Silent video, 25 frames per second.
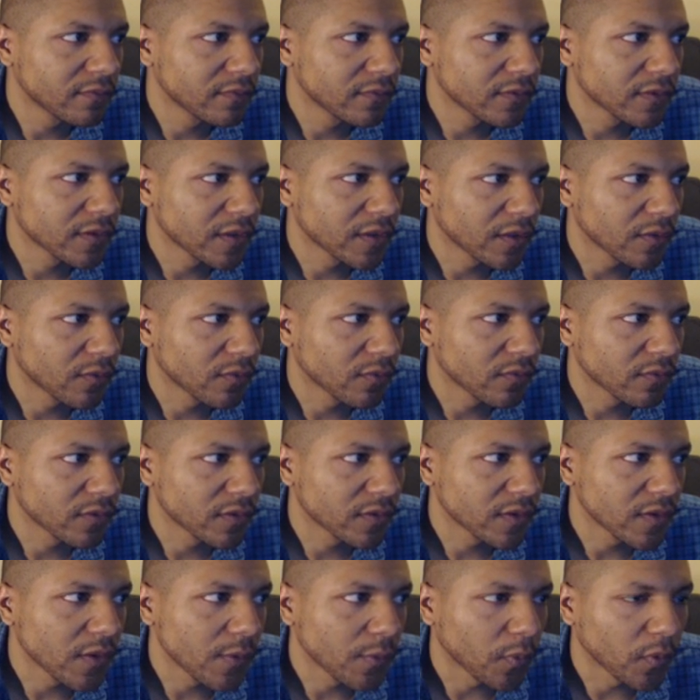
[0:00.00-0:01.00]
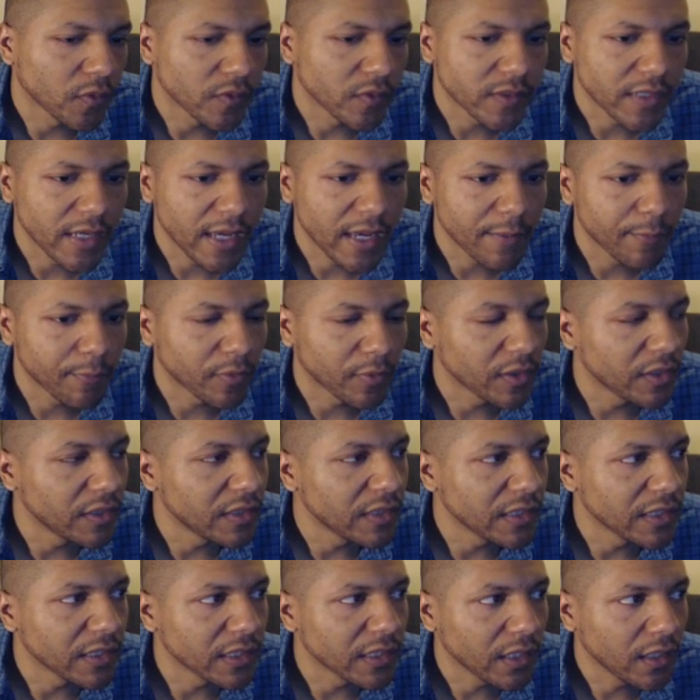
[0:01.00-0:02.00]
So simple as that.
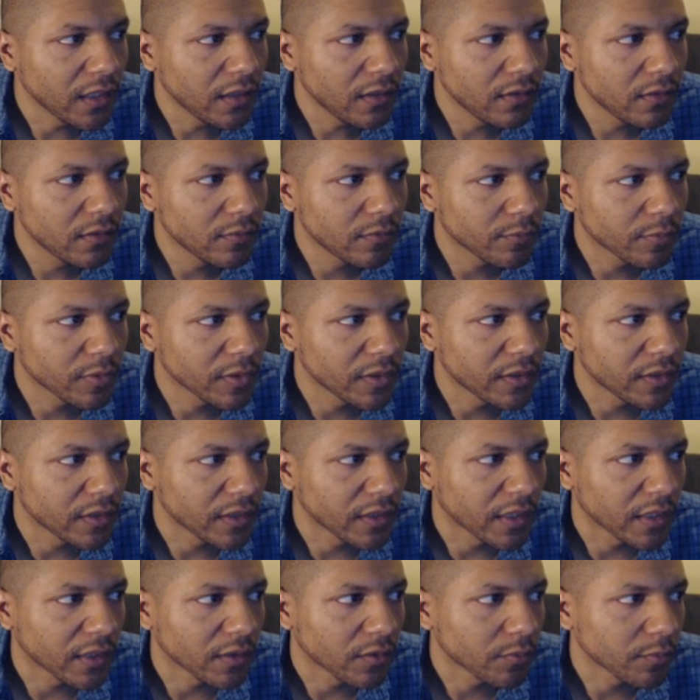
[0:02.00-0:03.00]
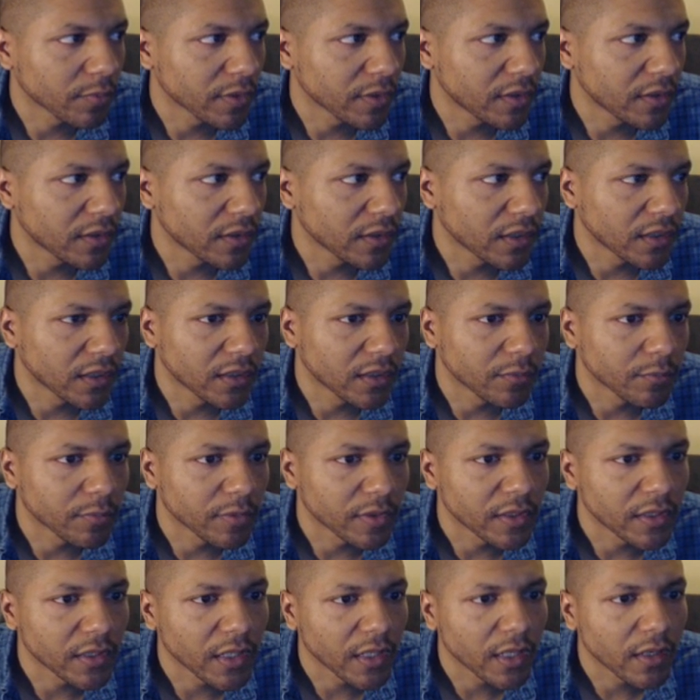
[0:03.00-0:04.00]
Blending in, blending out, blending in,
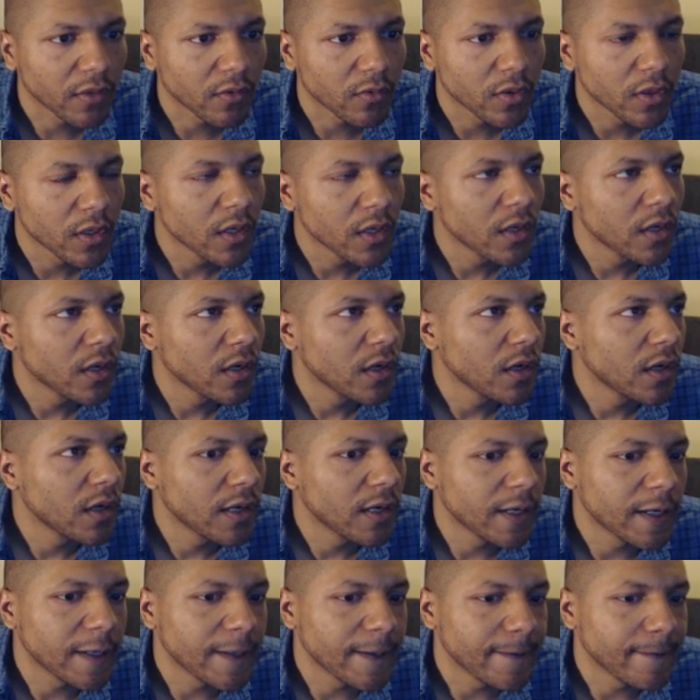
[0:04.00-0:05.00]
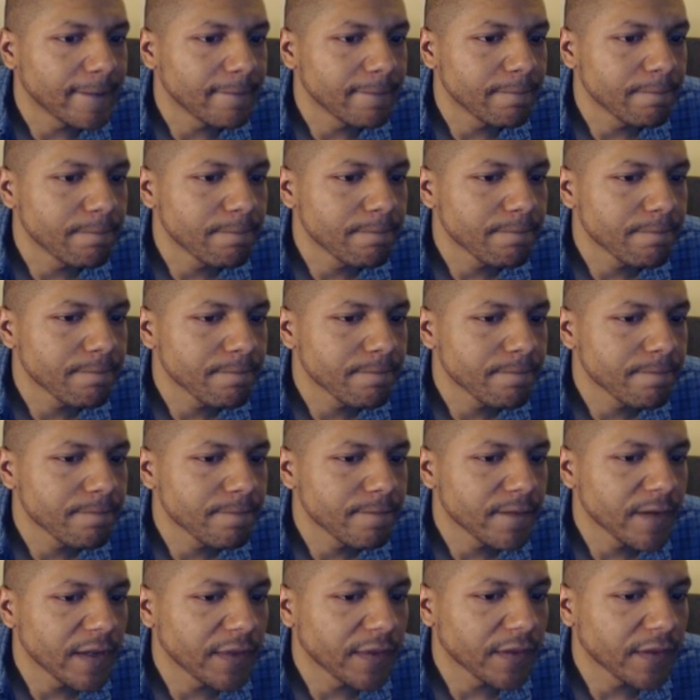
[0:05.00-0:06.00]
blending out. Um,
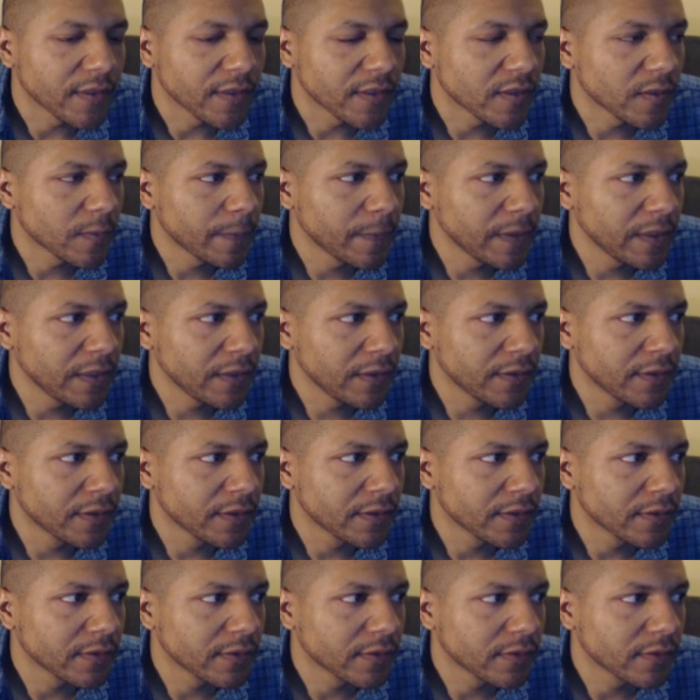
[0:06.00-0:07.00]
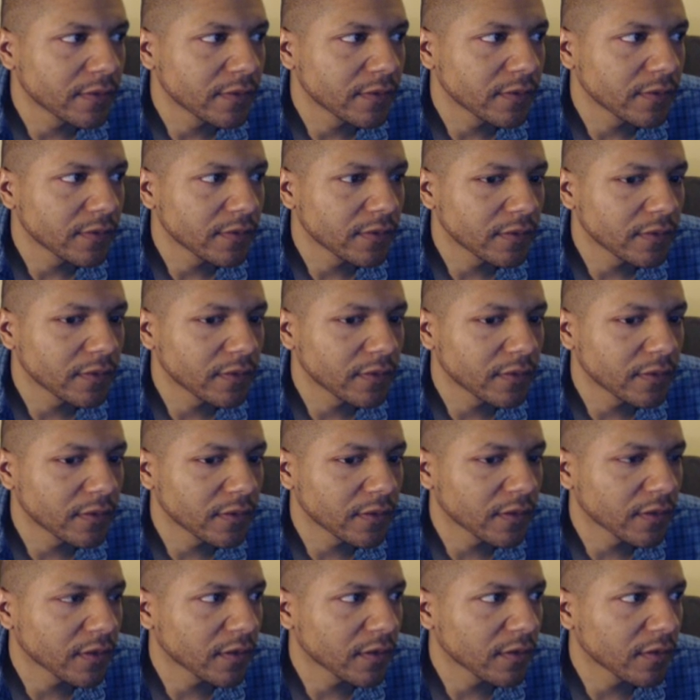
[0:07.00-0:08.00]
and speed,
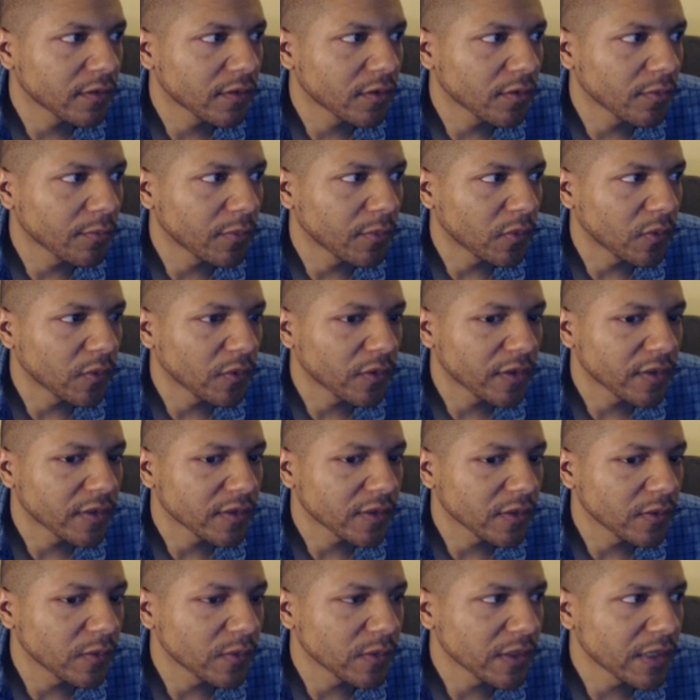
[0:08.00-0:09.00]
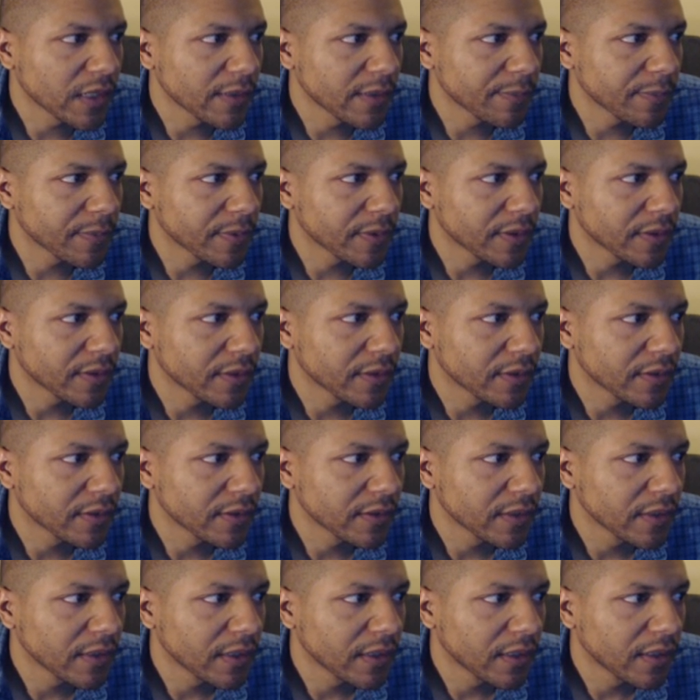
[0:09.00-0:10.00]
the more this goes up,
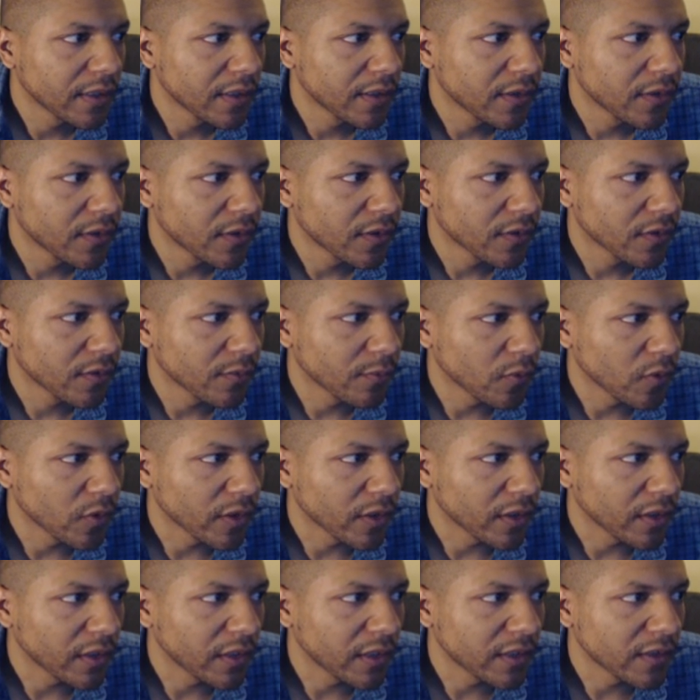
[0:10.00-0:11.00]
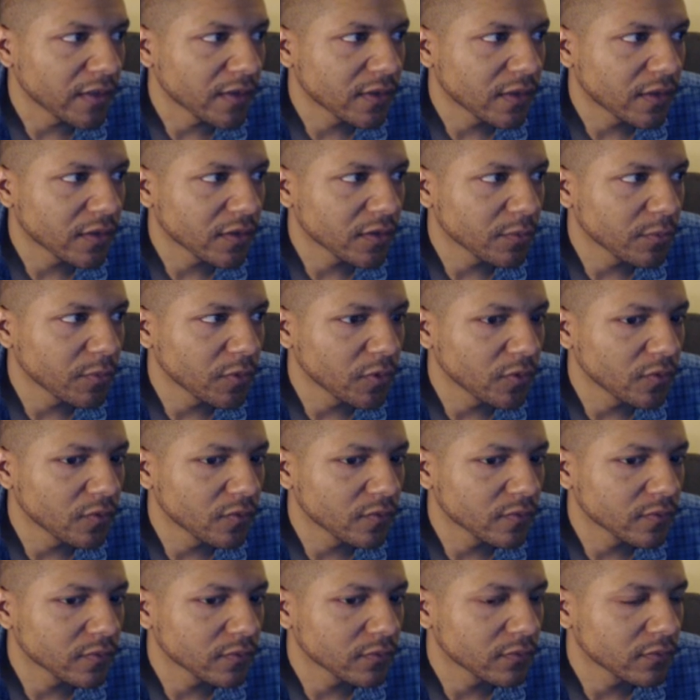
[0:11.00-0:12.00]
the more the legs start to move
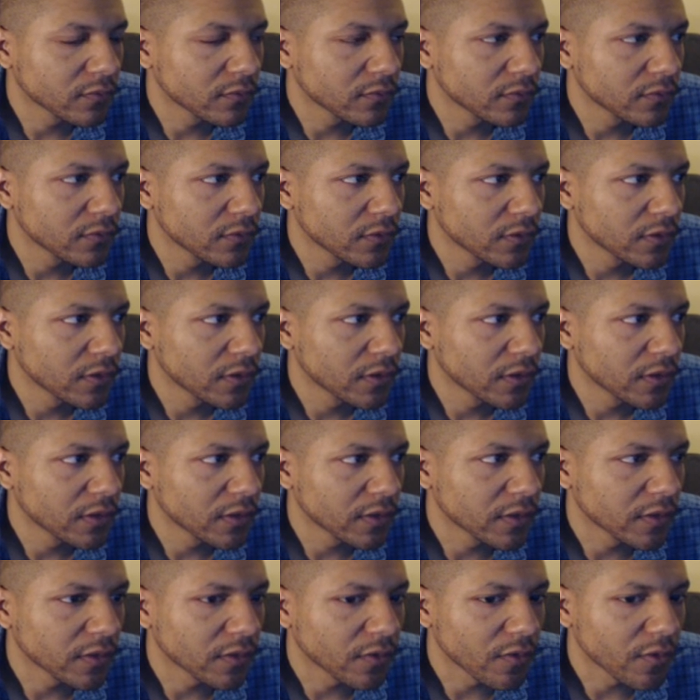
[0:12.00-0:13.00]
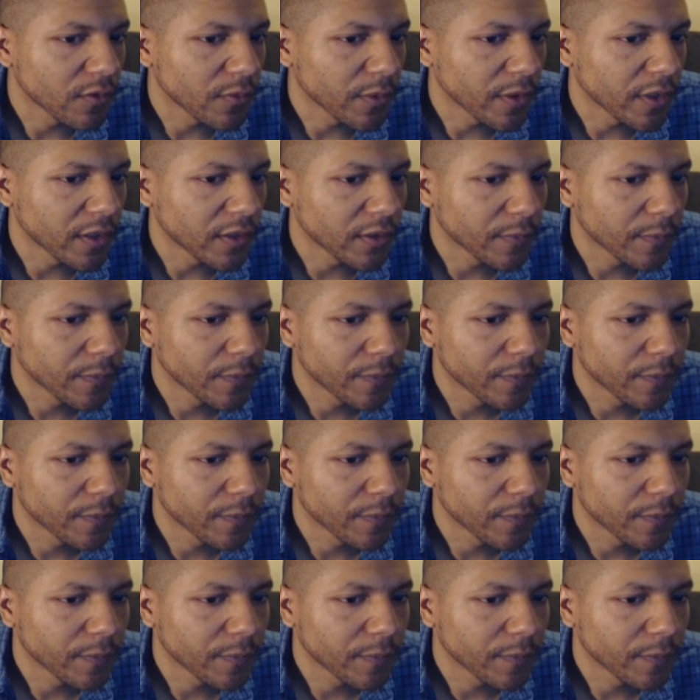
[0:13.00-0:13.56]
until they're running.